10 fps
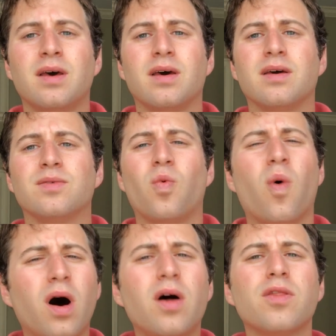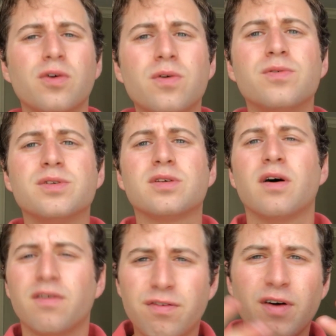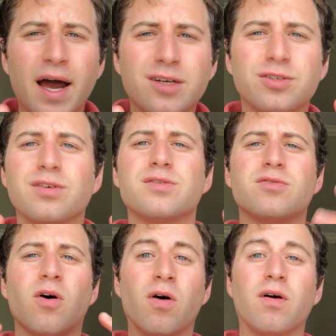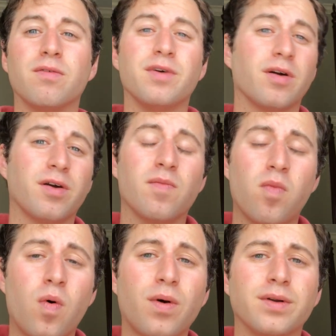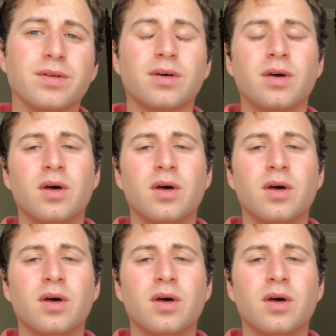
And while those factors are very important,